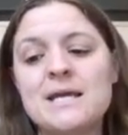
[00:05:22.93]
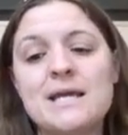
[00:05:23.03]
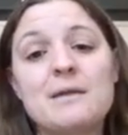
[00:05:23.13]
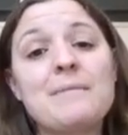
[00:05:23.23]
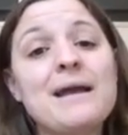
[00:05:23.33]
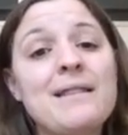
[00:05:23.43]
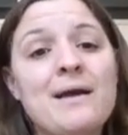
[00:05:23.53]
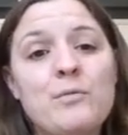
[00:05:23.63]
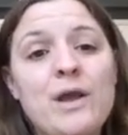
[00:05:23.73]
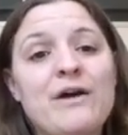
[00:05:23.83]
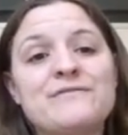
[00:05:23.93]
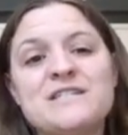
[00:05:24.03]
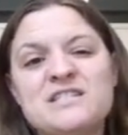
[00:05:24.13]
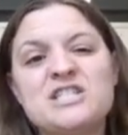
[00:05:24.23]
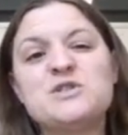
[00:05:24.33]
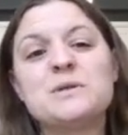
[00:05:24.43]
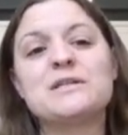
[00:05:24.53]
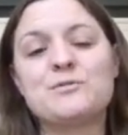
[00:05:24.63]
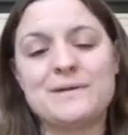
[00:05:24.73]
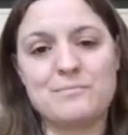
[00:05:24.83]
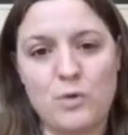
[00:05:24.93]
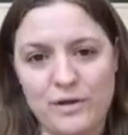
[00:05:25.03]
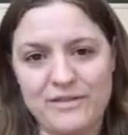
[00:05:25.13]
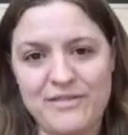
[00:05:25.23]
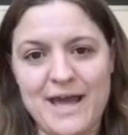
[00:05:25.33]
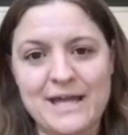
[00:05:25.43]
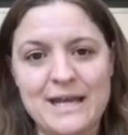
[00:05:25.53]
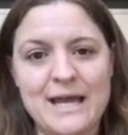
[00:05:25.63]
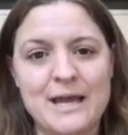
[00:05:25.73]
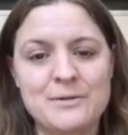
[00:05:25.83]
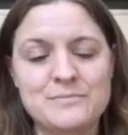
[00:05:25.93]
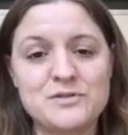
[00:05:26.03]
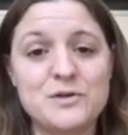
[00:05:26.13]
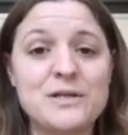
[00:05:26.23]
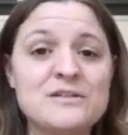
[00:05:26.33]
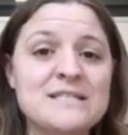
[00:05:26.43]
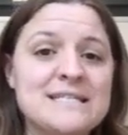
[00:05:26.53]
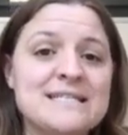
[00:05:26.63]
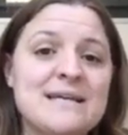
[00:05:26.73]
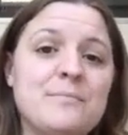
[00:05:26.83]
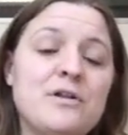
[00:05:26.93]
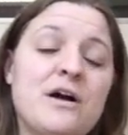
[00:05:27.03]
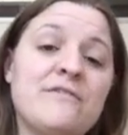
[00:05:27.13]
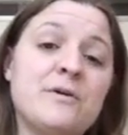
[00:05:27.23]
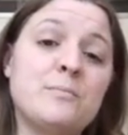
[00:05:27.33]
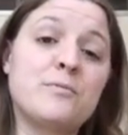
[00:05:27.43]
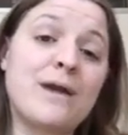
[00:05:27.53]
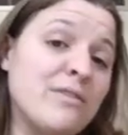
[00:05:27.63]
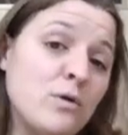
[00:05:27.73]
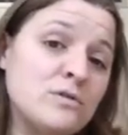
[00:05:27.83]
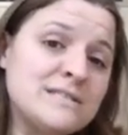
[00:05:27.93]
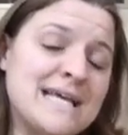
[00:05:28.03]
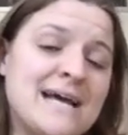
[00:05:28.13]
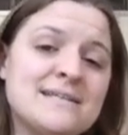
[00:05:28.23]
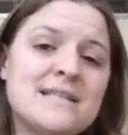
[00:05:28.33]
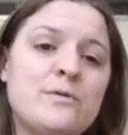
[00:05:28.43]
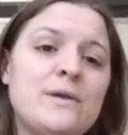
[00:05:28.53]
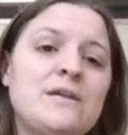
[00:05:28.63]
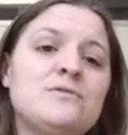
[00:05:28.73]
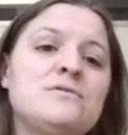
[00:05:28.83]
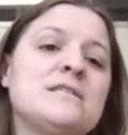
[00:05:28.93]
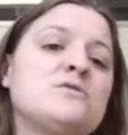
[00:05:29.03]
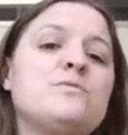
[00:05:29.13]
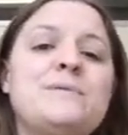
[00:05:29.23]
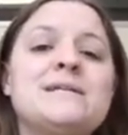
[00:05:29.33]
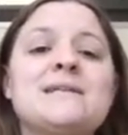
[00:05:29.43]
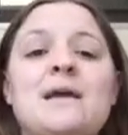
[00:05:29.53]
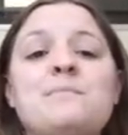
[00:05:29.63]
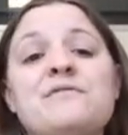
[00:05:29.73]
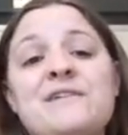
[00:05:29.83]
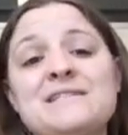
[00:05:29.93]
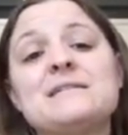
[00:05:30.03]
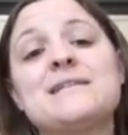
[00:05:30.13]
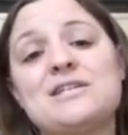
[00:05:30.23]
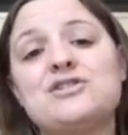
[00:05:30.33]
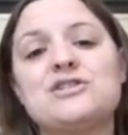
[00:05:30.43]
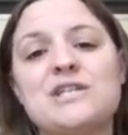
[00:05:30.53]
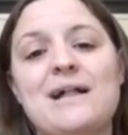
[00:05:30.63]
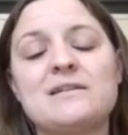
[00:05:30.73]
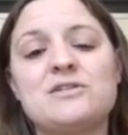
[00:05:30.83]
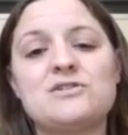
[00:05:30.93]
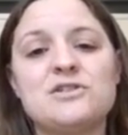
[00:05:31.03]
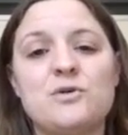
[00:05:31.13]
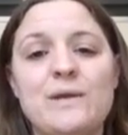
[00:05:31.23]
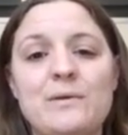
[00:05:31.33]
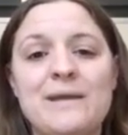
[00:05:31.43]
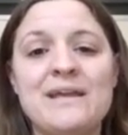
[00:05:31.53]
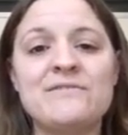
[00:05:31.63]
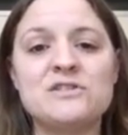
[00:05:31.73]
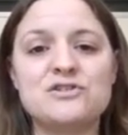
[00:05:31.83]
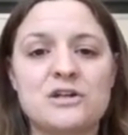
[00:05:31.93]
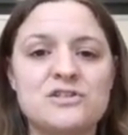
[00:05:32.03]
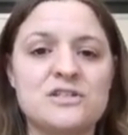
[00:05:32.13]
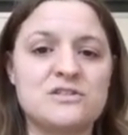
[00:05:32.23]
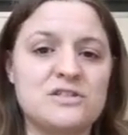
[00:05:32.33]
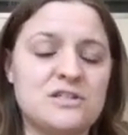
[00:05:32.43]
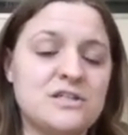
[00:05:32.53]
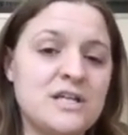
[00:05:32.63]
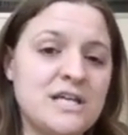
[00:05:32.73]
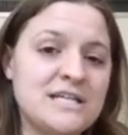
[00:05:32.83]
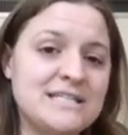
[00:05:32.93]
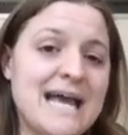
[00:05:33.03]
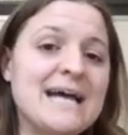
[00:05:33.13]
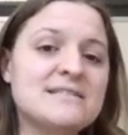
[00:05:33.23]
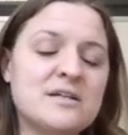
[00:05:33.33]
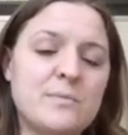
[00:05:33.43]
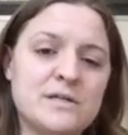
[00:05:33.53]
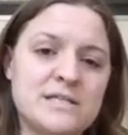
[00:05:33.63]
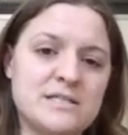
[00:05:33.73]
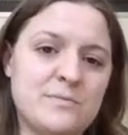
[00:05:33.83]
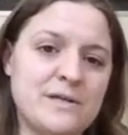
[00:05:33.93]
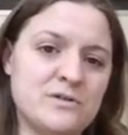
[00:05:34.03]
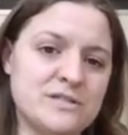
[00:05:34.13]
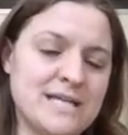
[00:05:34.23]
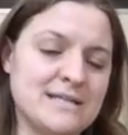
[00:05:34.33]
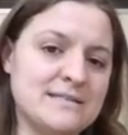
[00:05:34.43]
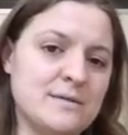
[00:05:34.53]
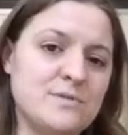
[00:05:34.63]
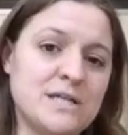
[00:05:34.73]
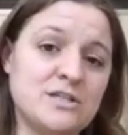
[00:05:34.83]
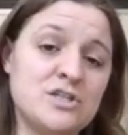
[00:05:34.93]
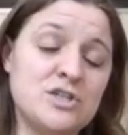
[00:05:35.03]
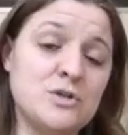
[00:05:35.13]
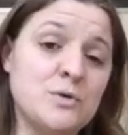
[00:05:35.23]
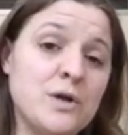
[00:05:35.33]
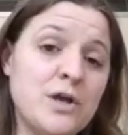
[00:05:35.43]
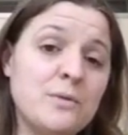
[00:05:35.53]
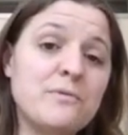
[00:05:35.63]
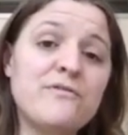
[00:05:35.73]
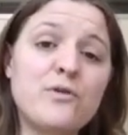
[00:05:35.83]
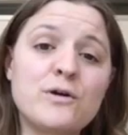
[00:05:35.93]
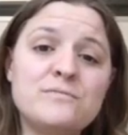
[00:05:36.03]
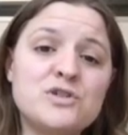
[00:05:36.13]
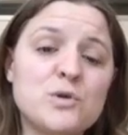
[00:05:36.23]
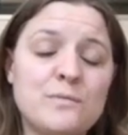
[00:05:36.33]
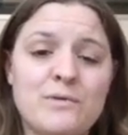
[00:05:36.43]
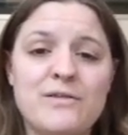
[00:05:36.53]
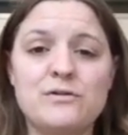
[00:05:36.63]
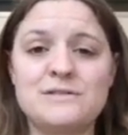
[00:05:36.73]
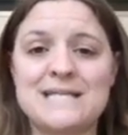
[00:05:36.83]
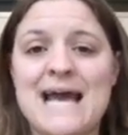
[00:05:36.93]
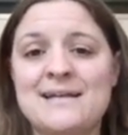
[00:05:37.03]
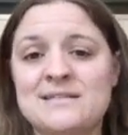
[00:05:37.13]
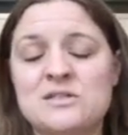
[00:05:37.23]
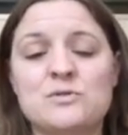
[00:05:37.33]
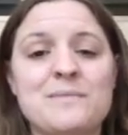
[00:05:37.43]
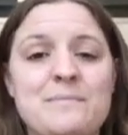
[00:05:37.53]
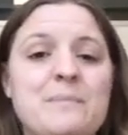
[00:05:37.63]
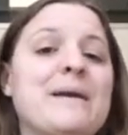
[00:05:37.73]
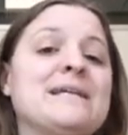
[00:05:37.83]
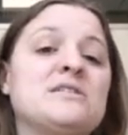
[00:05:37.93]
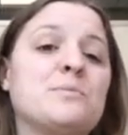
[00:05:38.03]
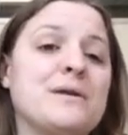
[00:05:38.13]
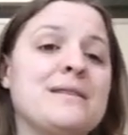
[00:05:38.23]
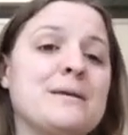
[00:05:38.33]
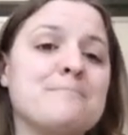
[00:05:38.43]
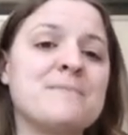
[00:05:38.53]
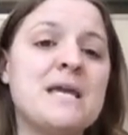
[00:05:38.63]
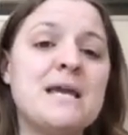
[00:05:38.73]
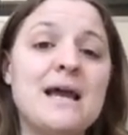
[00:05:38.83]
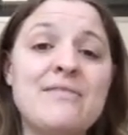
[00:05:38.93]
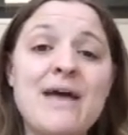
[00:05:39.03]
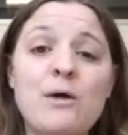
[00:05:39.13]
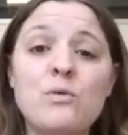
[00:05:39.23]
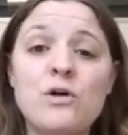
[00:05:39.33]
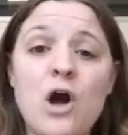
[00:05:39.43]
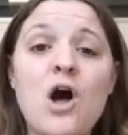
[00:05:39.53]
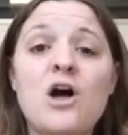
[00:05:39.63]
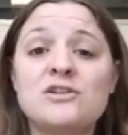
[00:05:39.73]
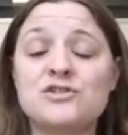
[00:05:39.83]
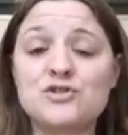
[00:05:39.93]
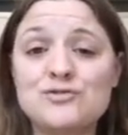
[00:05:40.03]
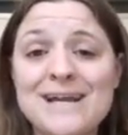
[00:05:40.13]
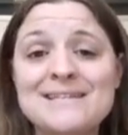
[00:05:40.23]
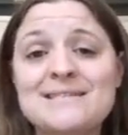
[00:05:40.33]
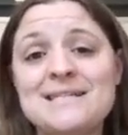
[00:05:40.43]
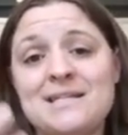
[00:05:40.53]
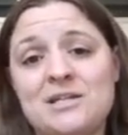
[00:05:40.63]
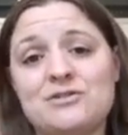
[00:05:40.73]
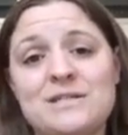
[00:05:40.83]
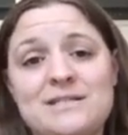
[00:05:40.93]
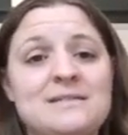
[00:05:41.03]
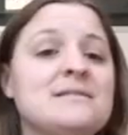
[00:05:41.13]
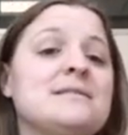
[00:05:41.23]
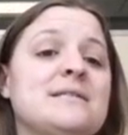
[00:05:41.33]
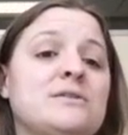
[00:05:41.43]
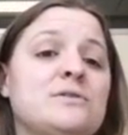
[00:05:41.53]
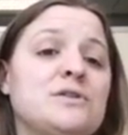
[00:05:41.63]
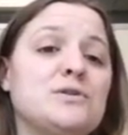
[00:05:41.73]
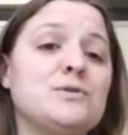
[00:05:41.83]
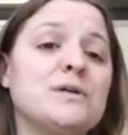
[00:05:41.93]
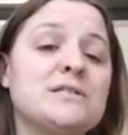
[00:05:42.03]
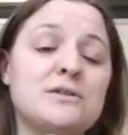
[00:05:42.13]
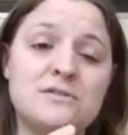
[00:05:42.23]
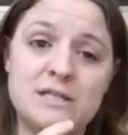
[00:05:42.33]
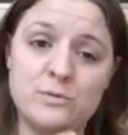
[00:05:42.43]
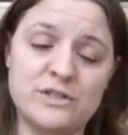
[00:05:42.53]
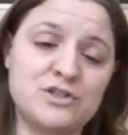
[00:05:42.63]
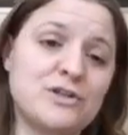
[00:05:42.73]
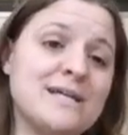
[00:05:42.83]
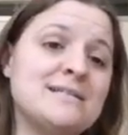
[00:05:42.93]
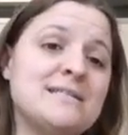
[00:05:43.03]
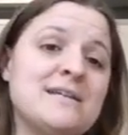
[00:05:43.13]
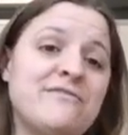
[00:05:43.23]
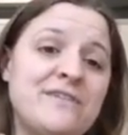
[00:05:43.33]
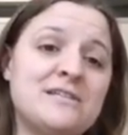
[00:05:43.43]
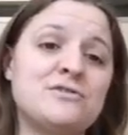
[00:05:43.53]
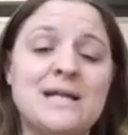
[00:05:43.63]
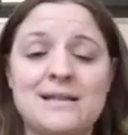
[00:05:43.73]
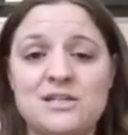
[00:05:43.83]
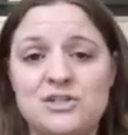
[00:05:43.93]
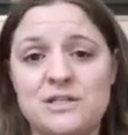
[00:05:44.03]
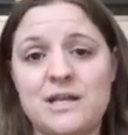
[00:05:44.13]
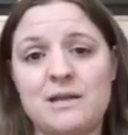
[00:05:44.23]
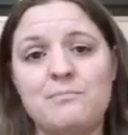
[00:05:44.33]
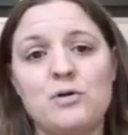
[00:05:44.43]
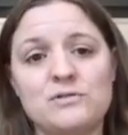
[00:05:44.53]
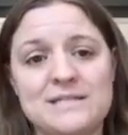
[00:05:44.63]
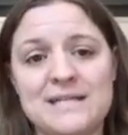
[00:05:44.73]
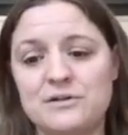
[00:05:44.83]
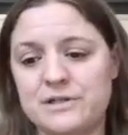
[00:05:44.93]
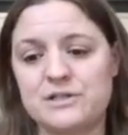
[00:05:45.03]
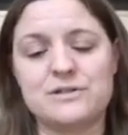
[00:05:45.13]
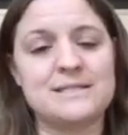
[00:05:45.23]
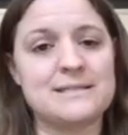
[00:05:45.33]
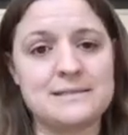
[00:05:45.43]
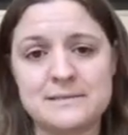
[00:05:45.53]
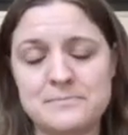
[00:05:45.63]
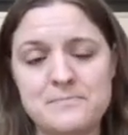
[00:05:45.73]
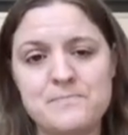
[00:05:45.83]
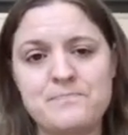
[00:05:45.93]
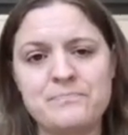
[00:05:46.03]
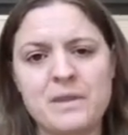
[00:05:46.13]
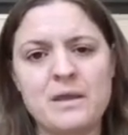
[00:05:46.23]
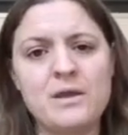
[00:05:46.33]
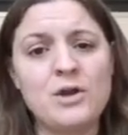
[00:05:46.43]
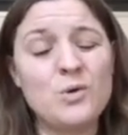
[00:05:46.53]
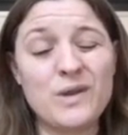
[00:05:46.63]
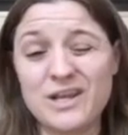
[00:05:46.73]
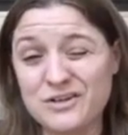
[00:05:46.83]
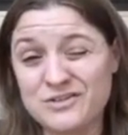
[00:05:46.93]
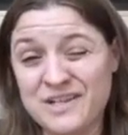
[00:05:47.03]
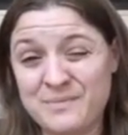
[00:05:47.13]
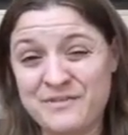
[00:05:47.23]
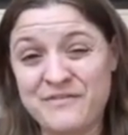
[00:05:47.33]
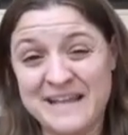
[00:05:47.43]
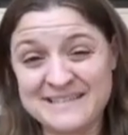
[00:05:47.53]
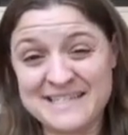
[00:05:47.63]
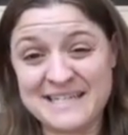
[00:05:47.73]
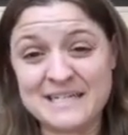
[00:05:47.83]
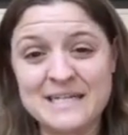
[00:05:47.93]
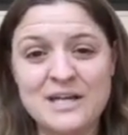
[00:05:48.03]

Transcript: In my lab, we often do a little bit more than that. So here's an example of a breath hold task that we use. This would be a type of ventilation challenge. So we give instructions to ask a participant or scan subject to perform short breath hold tasks or maybe paced breathing. And that will cause transient increases in CO2 associated with transient vasodilation and bold signal increases. We could also get a bit fancy.